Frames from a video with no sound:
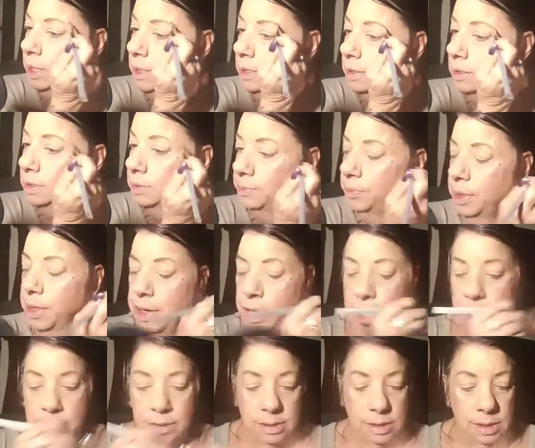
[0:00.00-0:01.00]

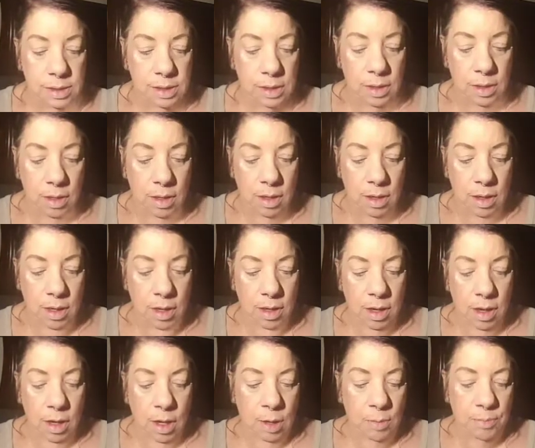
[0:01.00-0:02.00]
experience,
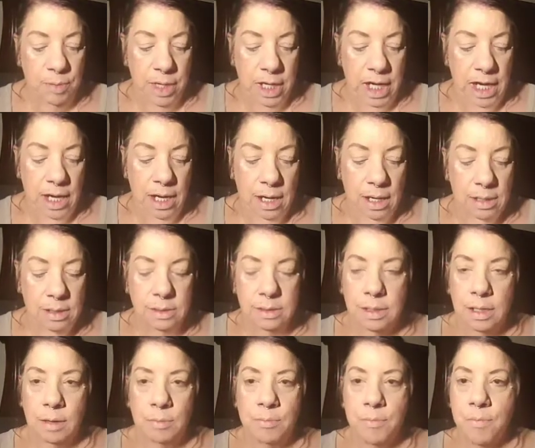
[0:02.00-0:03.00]
but he ends
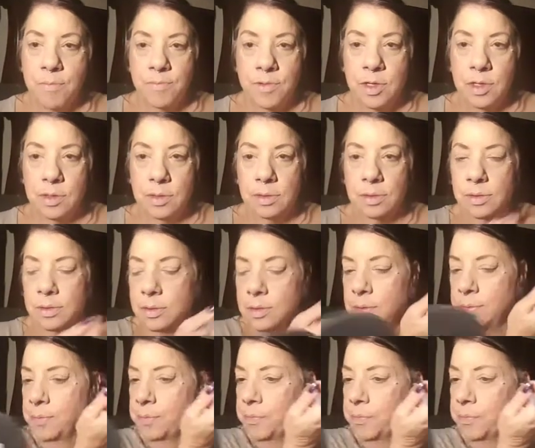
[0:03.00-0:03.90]
up just,